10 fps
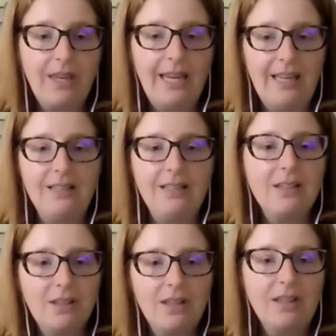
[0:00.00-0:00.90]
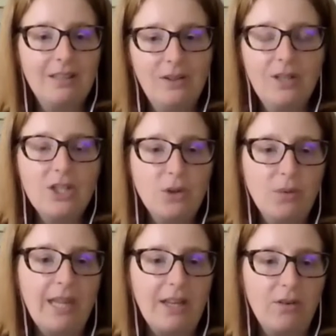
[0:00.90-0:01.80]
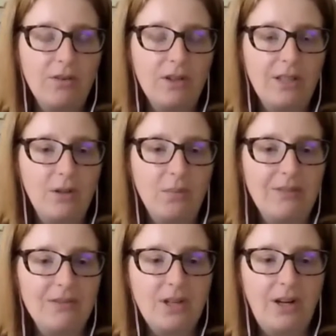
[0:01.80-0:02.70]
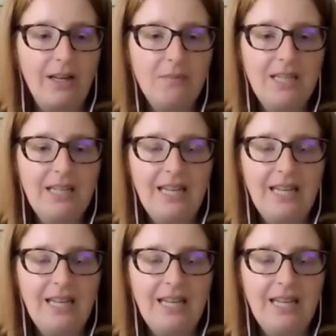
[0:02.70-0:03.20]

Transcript: And you can do that over a little bit of time.